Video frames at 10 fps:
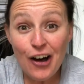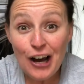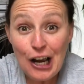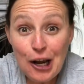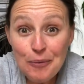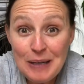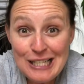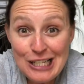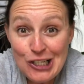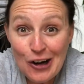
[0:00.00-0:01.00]
I hope
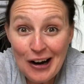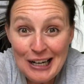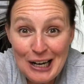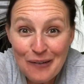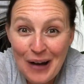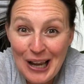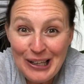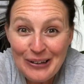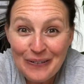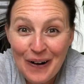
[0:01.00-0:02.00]
it is shining where
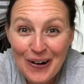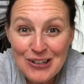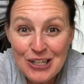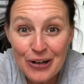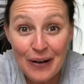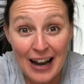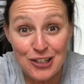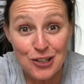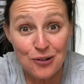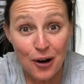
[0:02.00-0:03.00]
you are too.
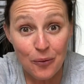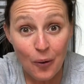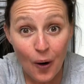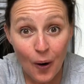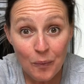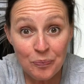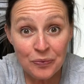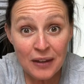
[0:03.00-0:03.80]
And you know what?